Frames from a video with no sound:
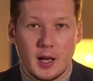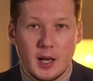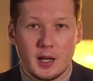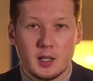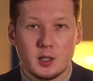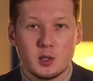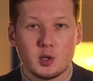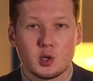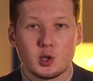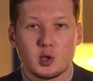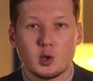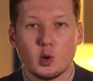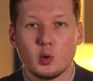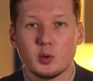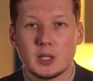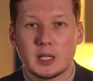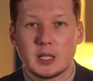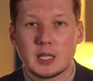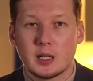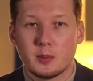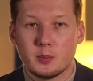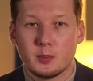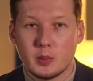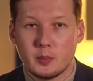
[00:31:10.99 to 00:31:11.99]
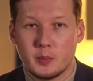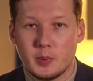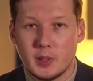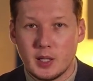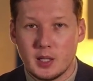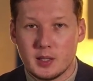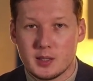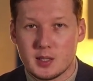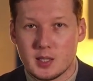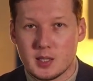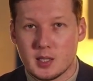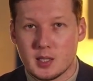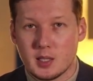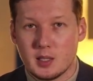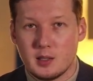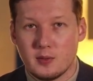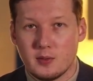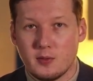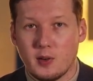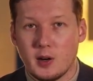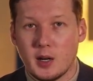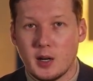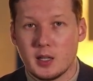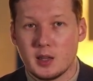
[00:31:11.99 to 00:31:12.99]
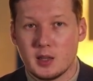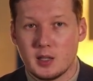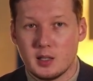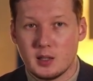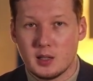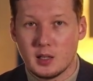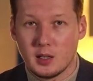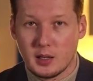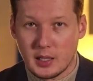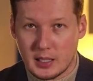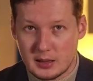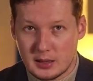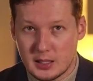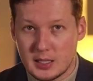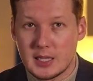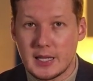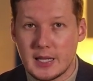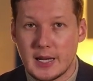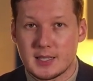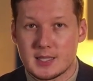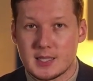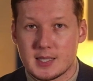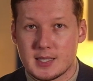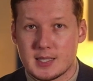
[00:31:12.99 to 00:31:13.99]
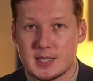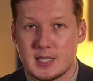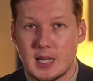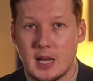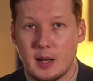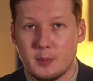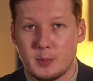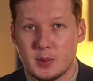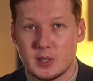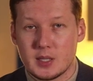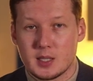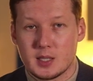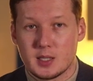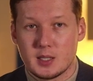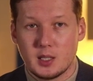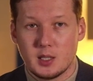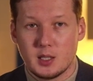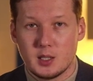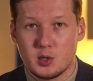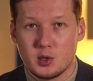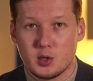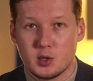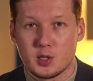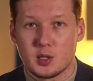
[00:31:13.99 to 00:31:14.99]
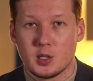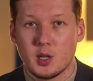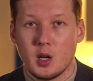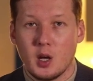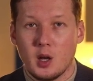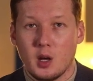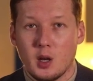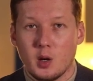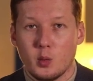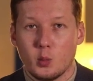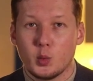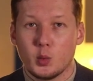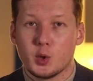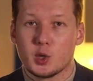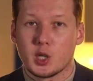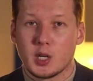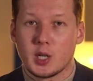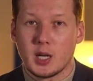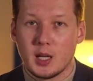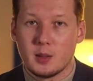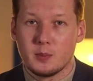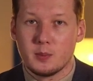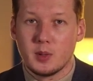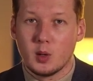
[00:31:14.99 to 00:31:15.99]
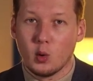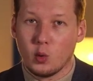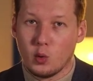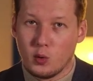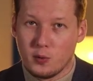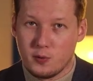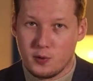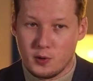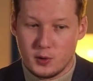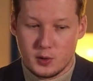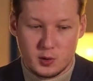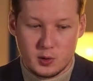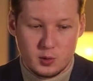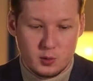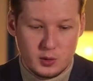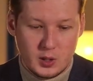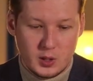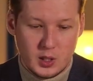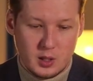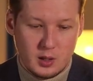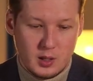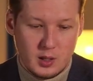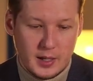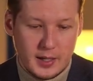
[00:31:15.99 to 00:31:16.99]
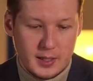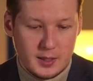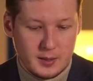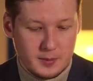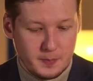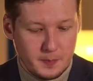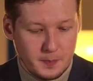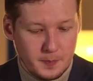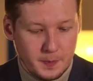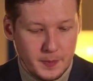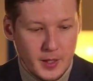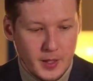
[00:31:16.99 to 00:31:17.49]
and show the capabilities and define the next step and stages which can be offered to the client.